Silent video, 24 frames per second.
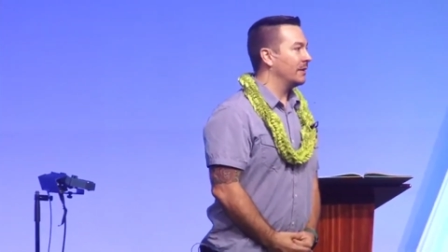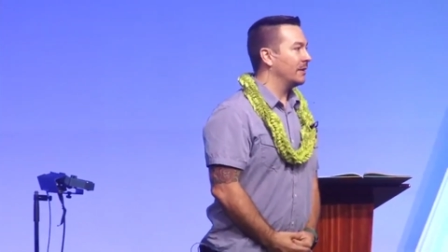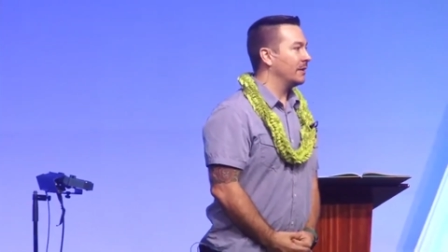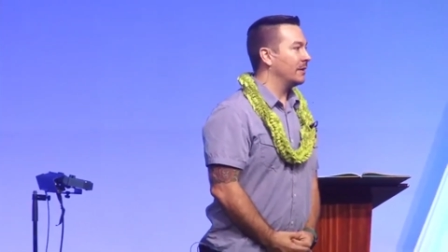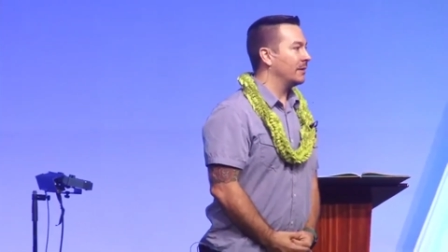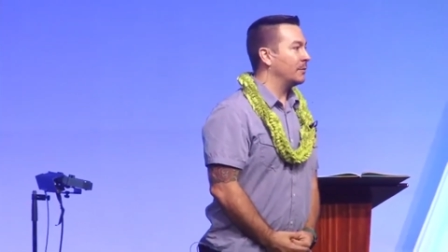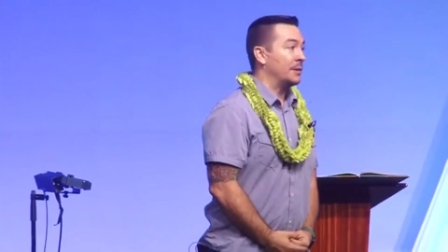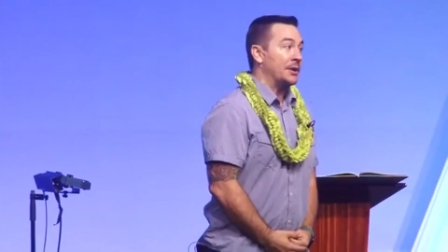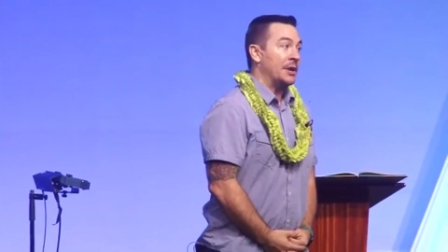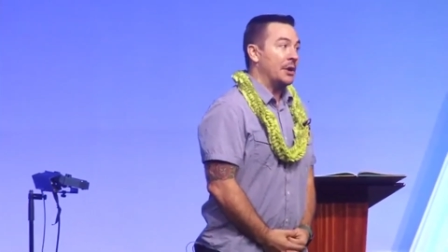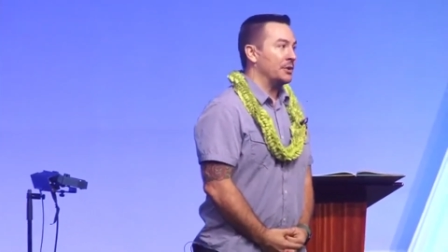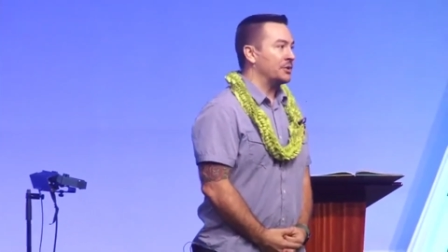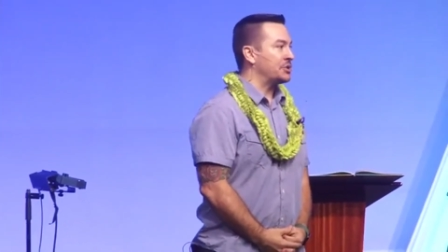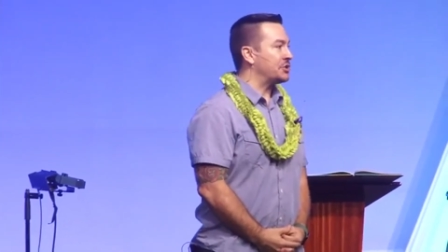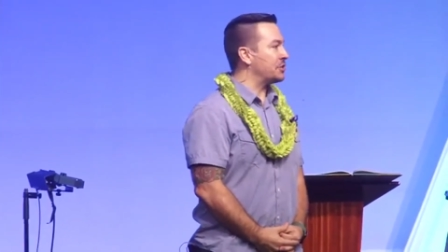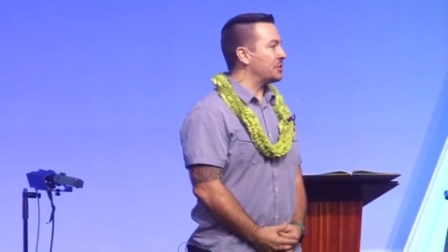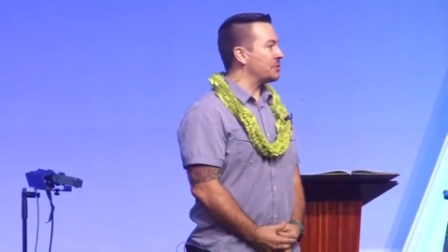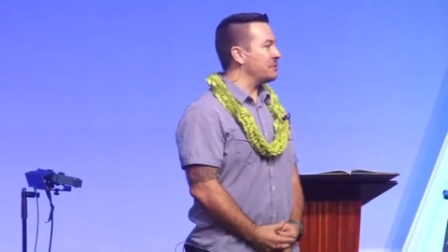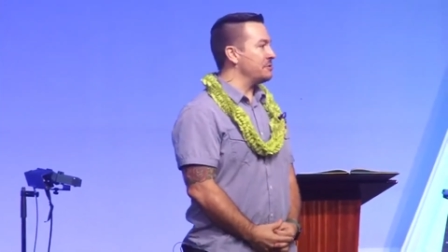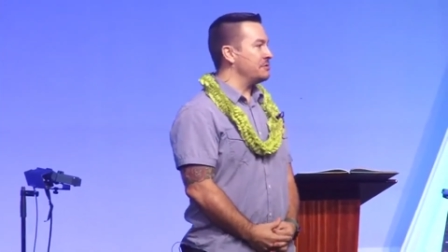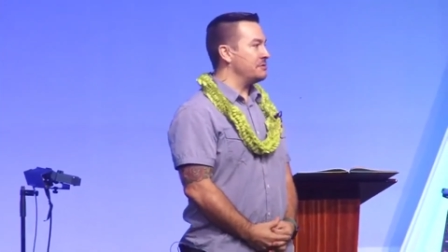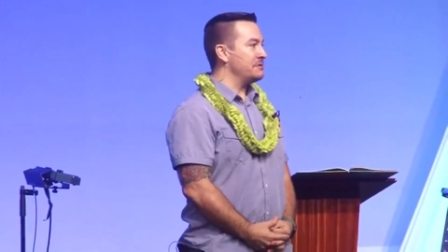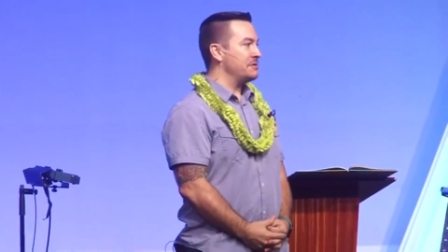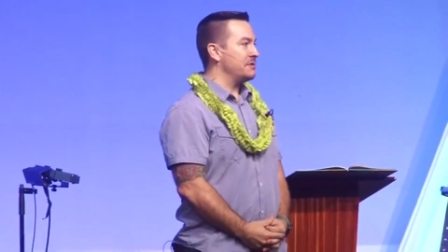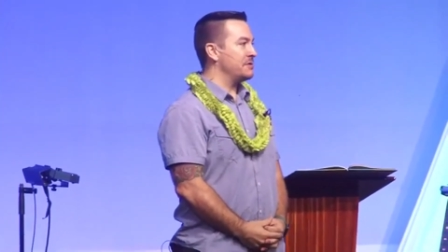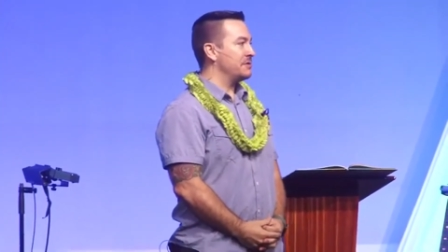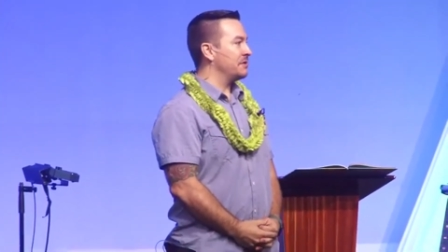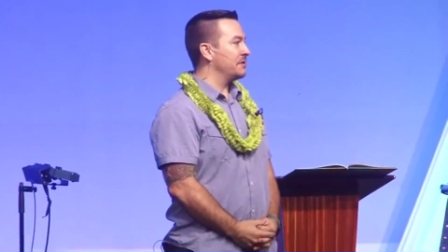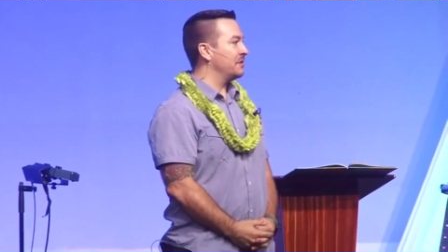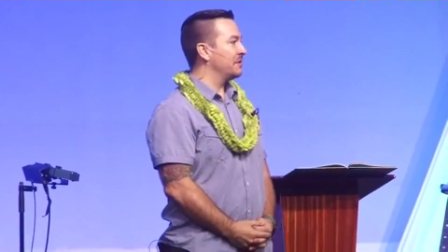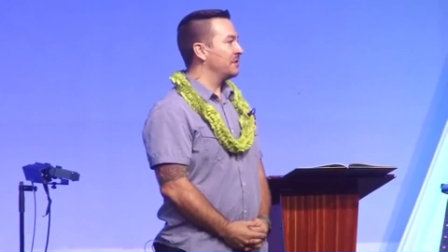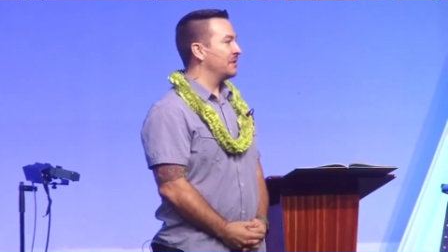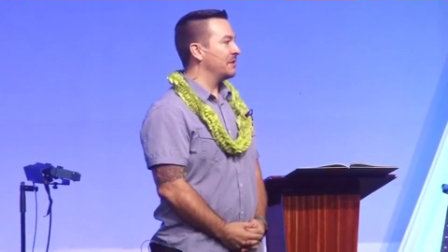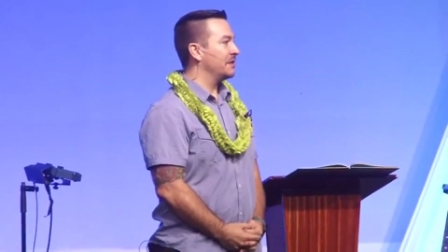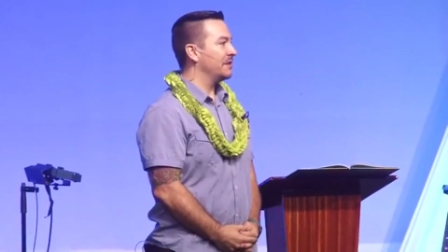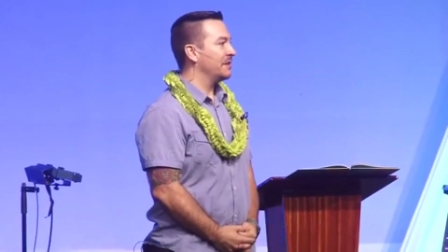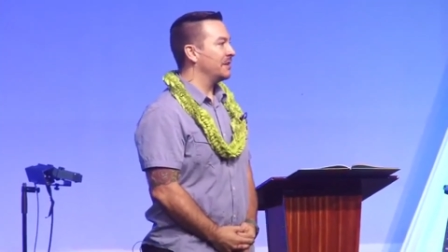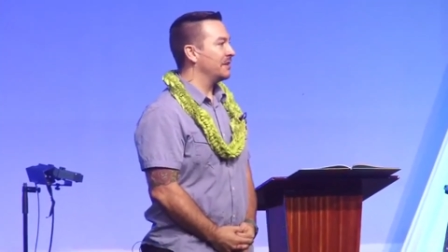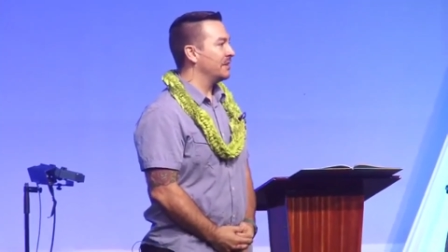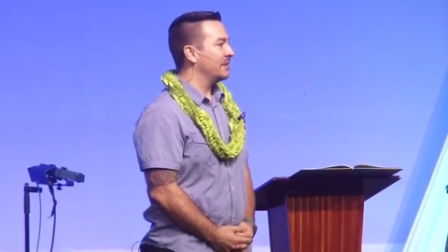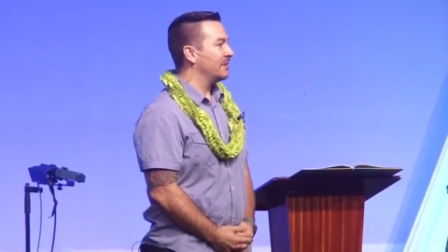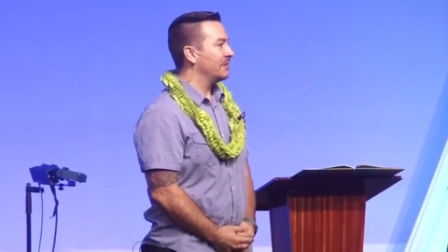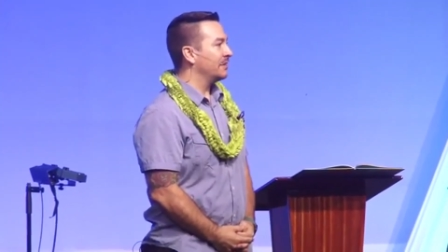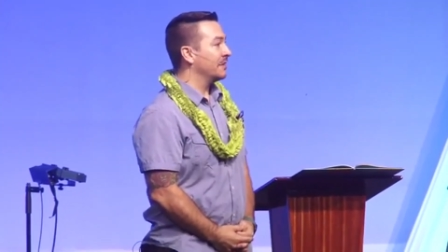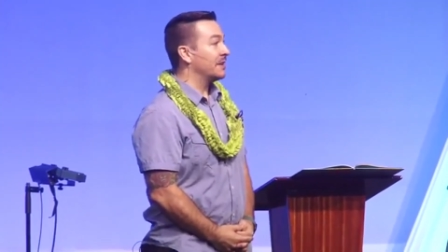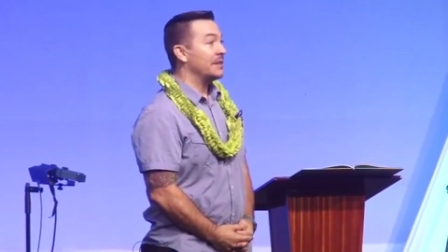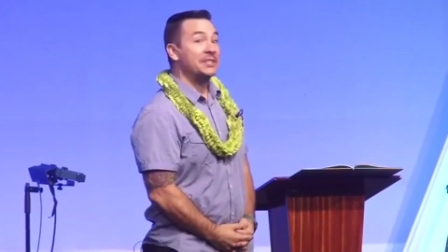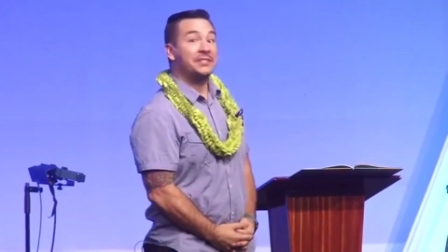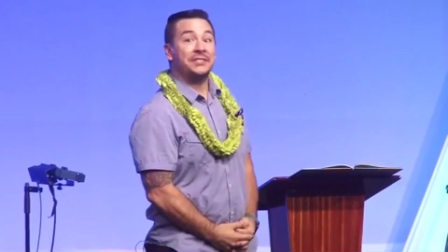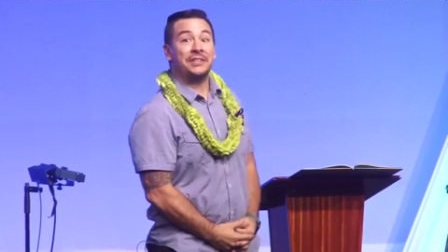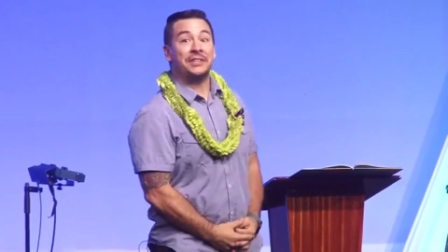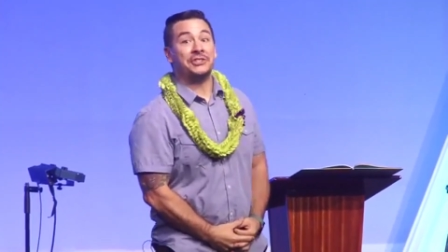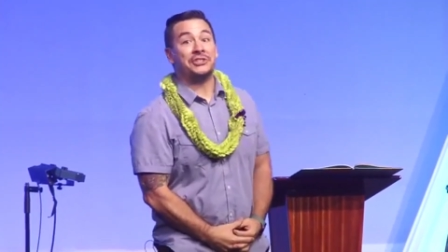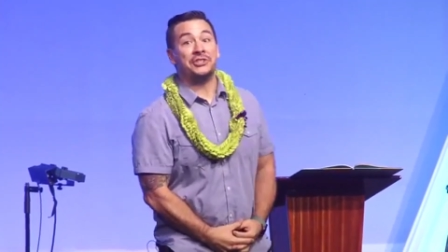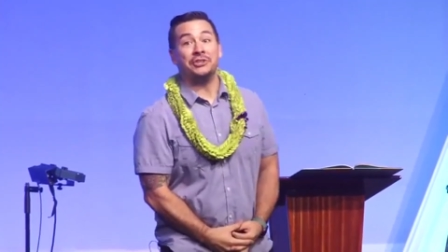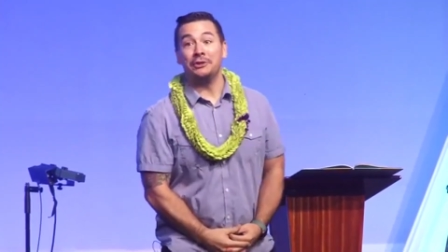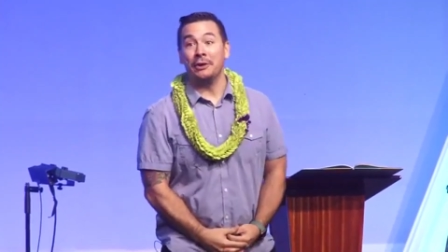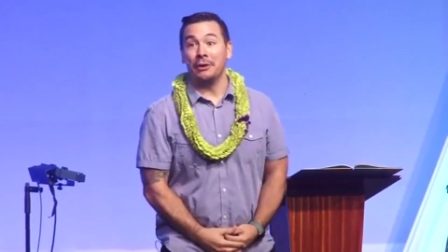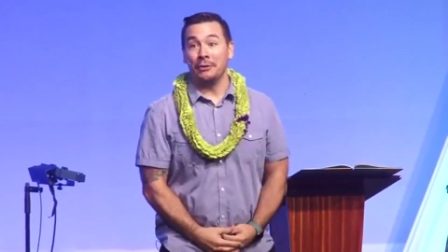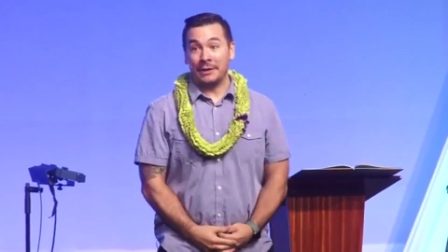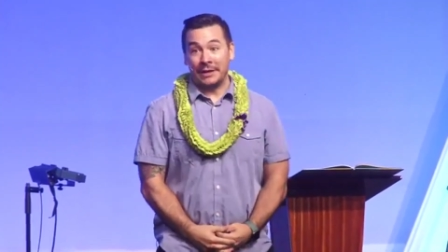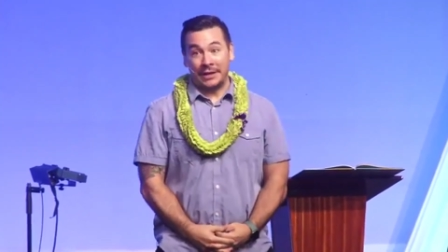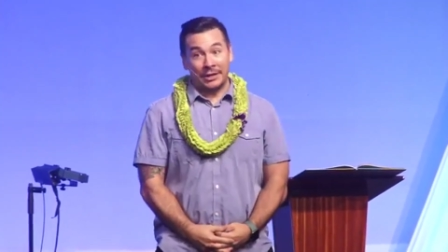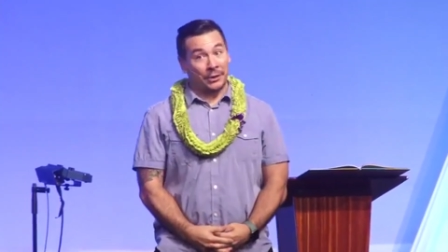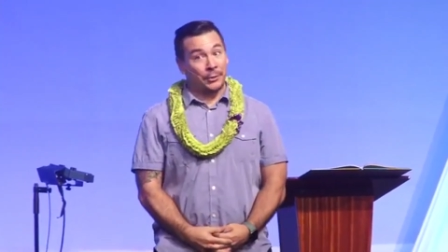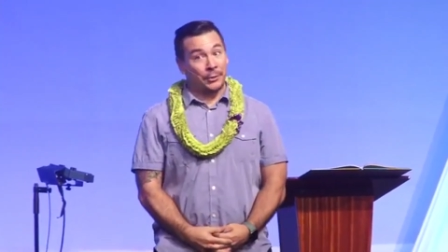We know it's true. It's because you don't get a